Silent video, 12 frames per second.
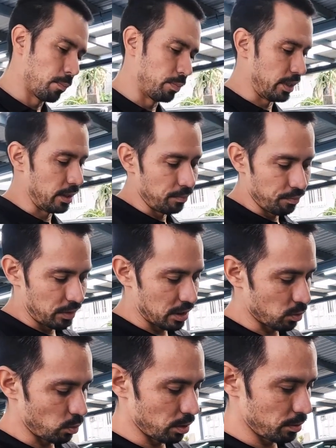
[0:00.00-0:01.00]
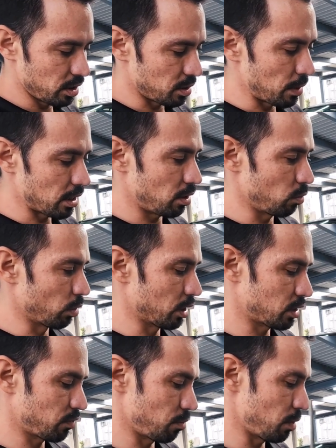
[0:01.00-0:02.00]
but this method
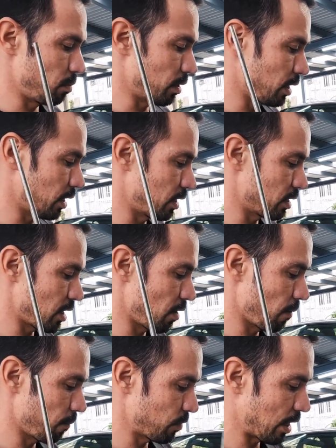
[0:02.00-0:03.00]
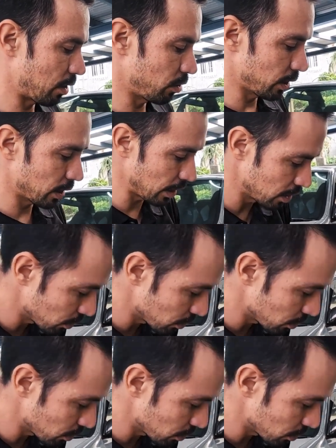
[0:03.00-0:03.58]
works for me because not only can